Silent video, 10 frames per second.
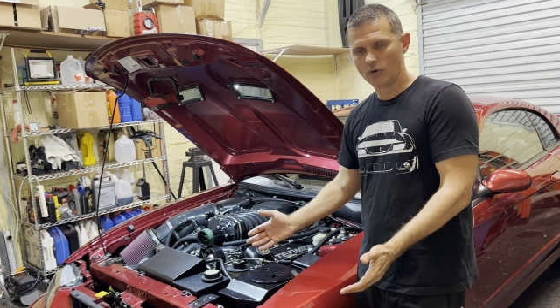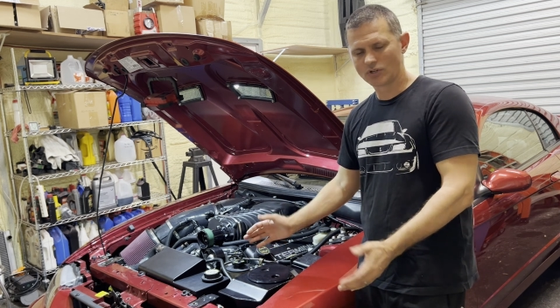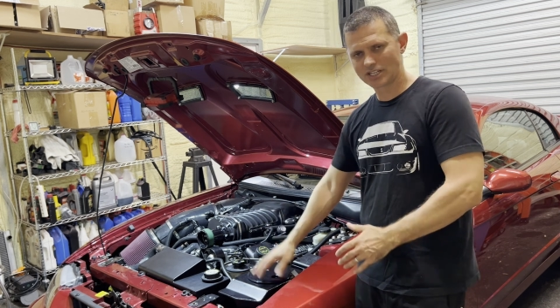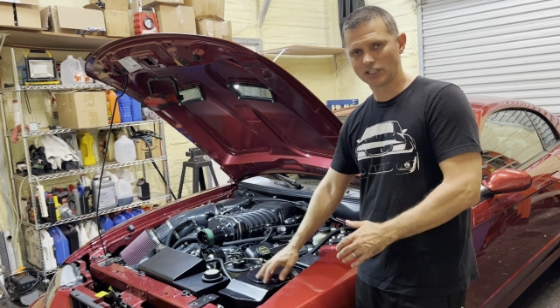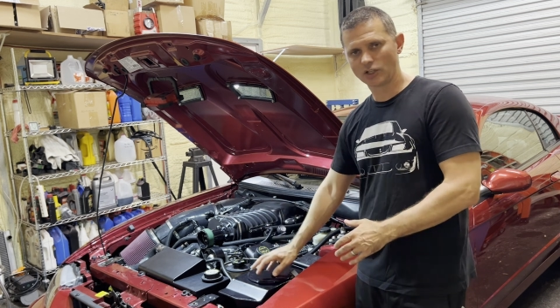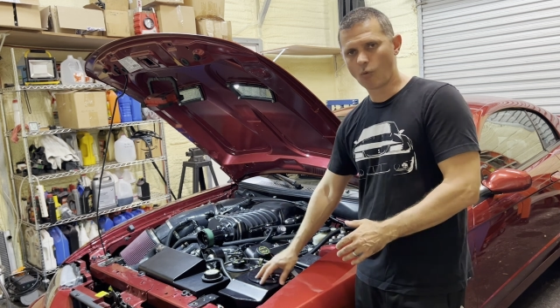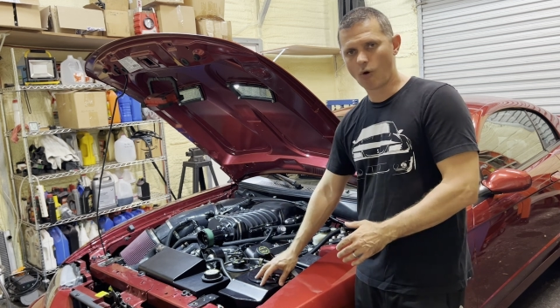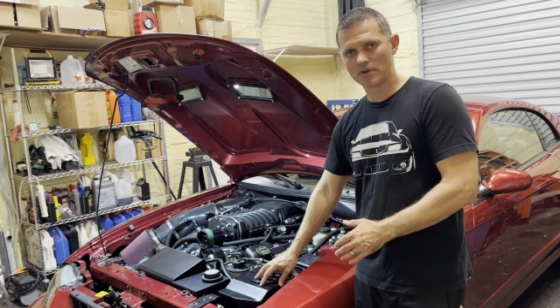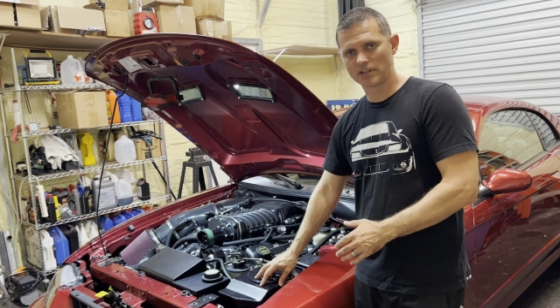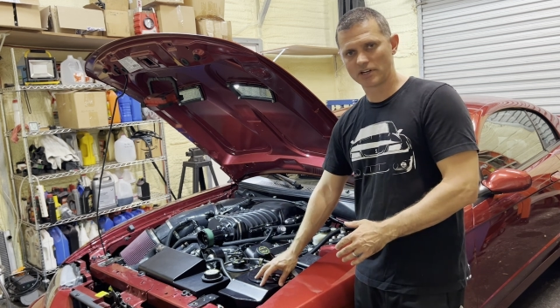which is a little
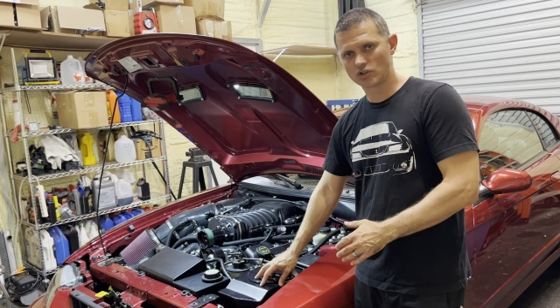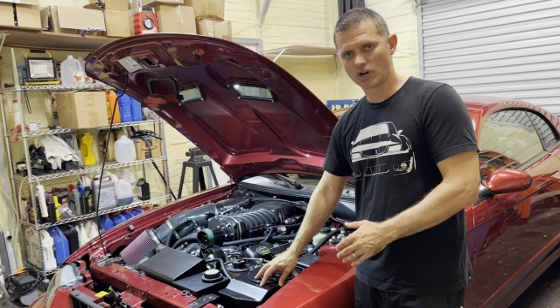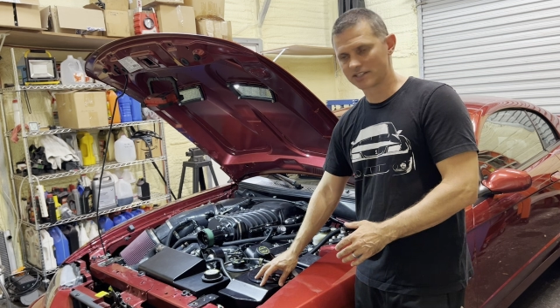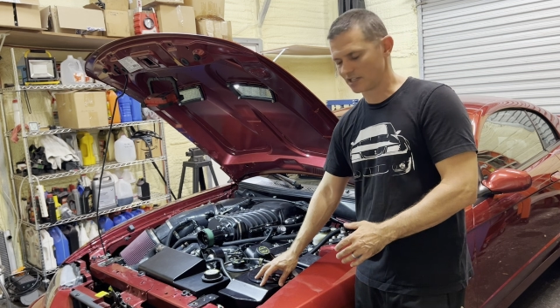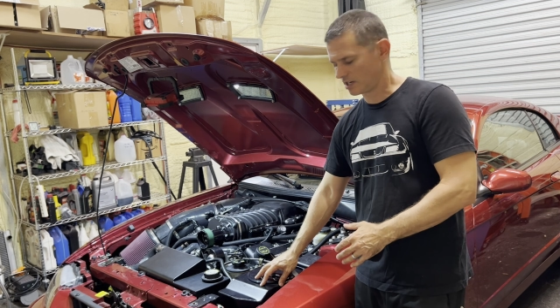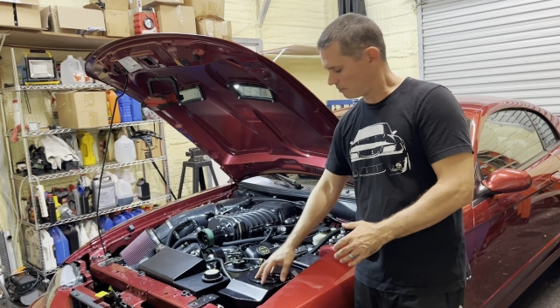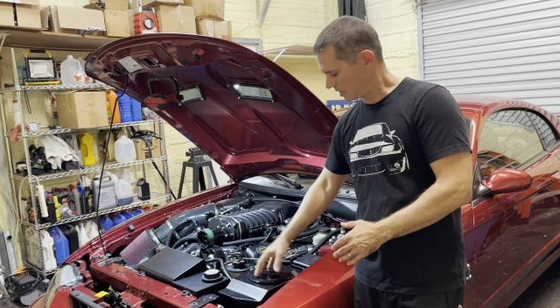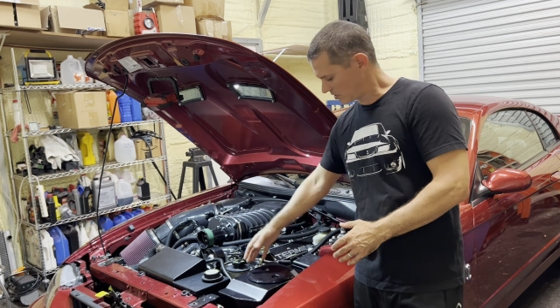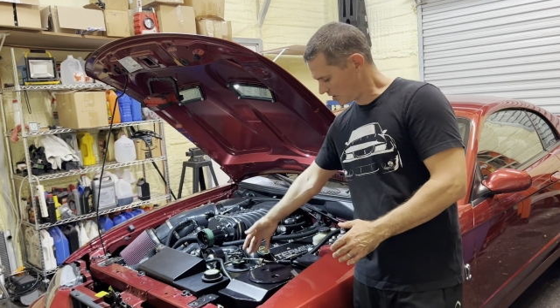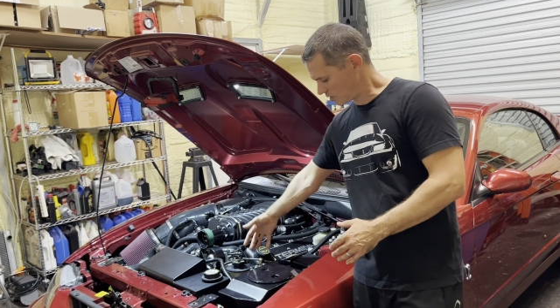warmer than a trunk setup
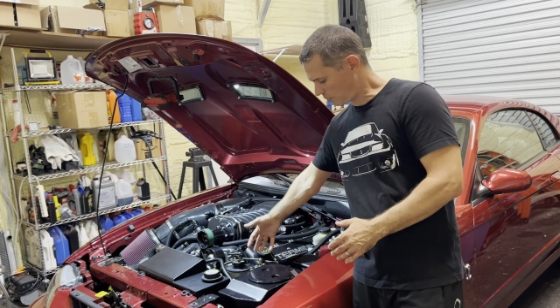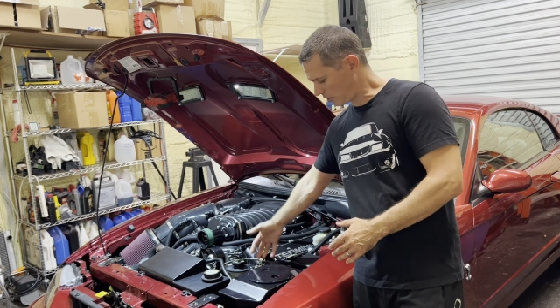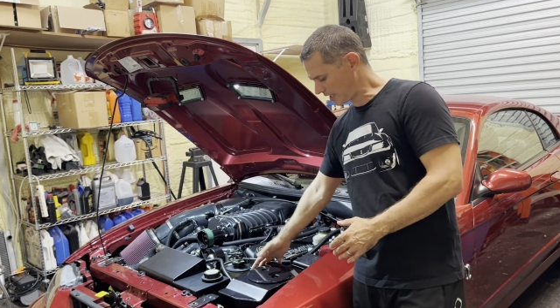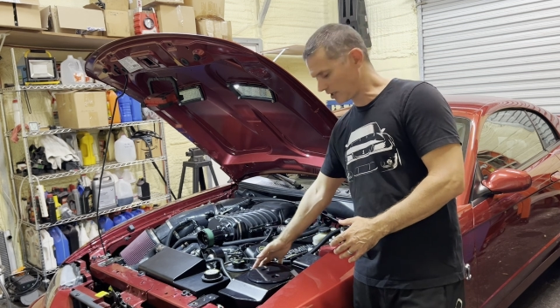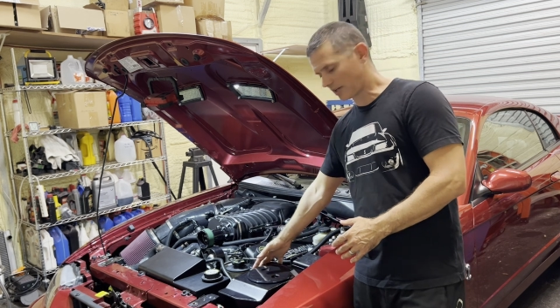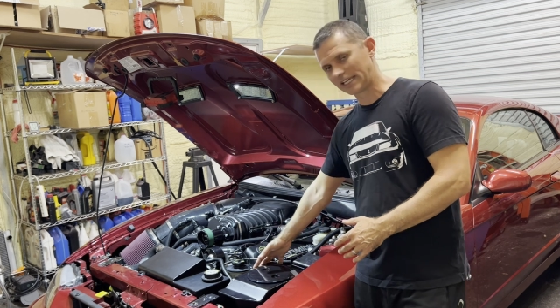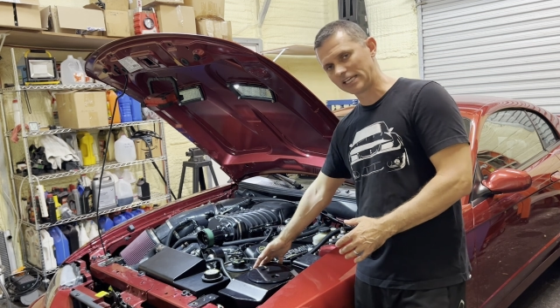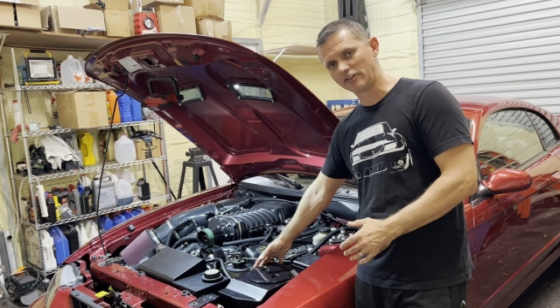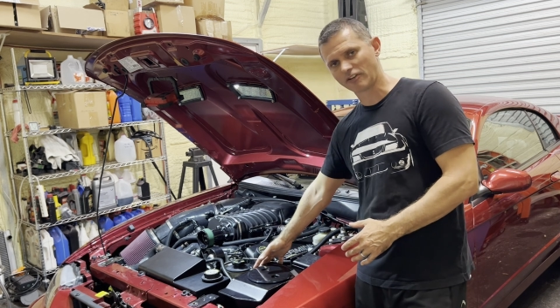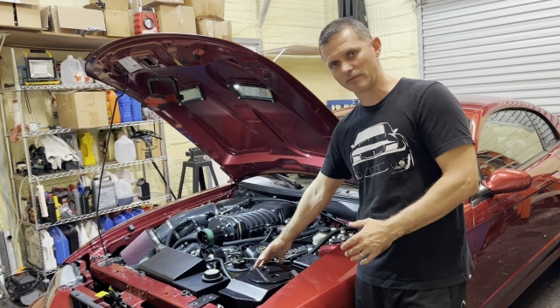because it is pulling a lot of
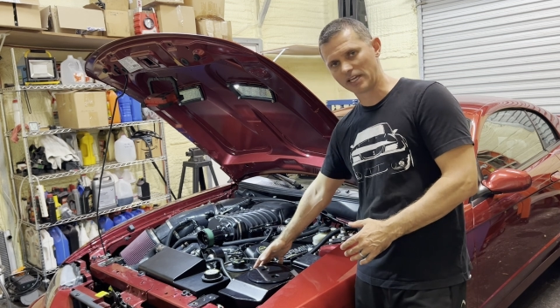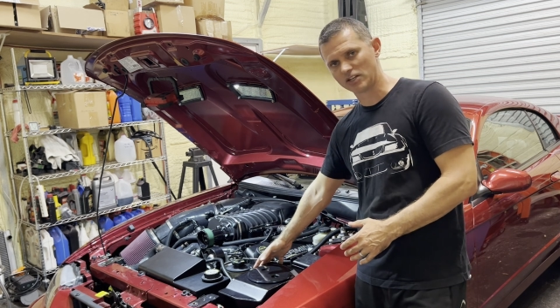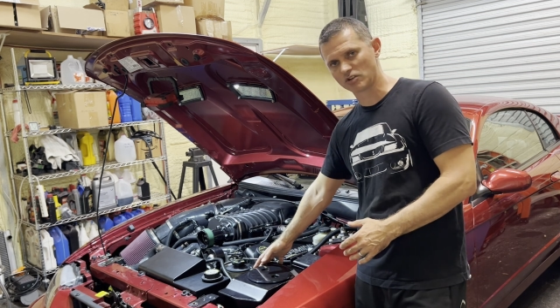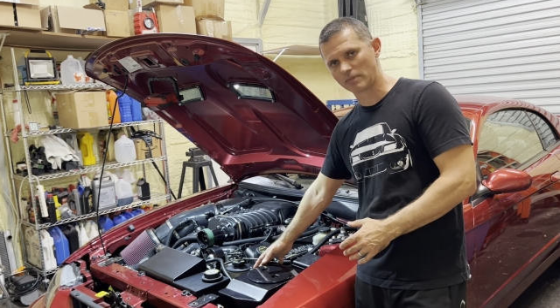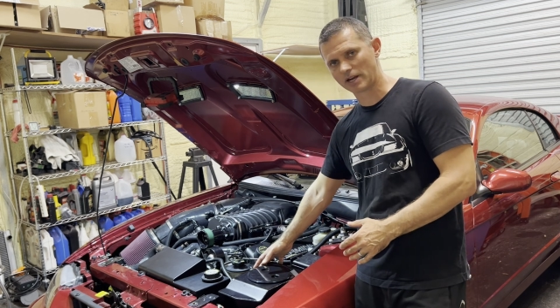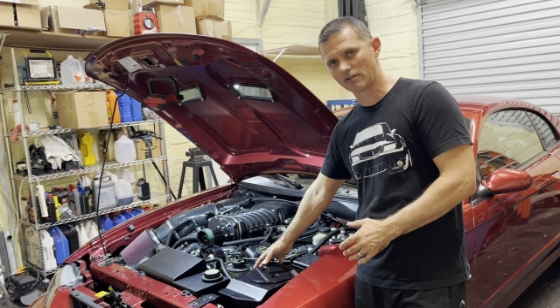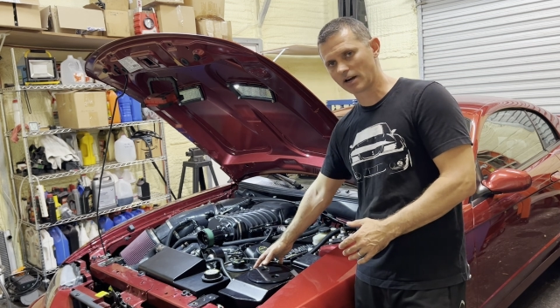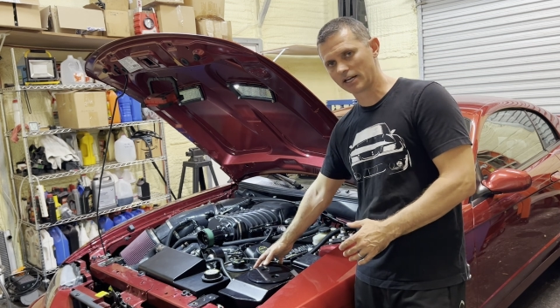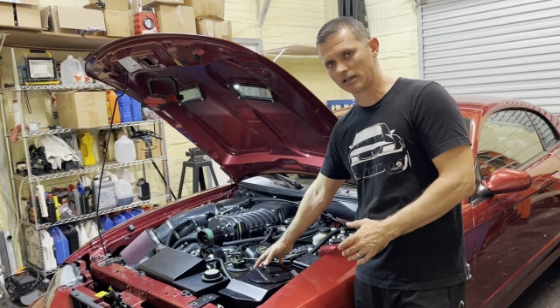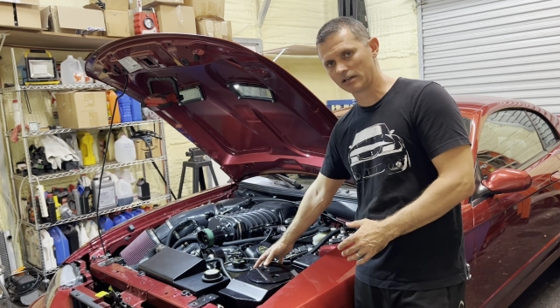heat from the engine bay
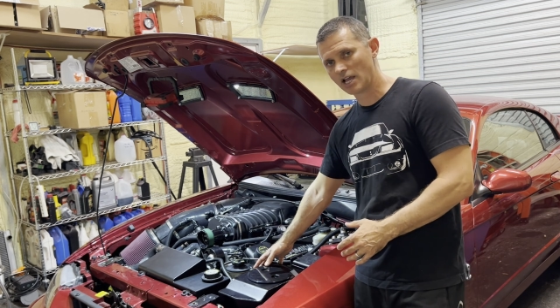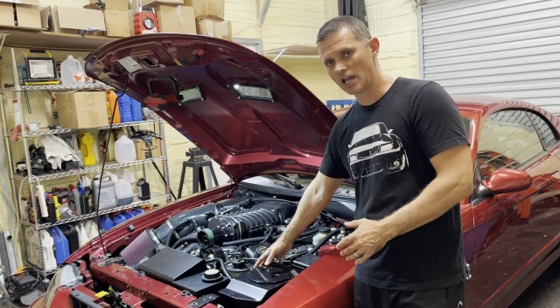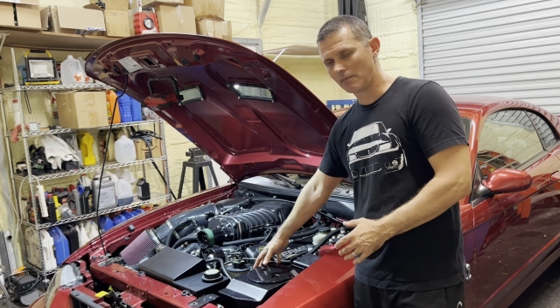right here,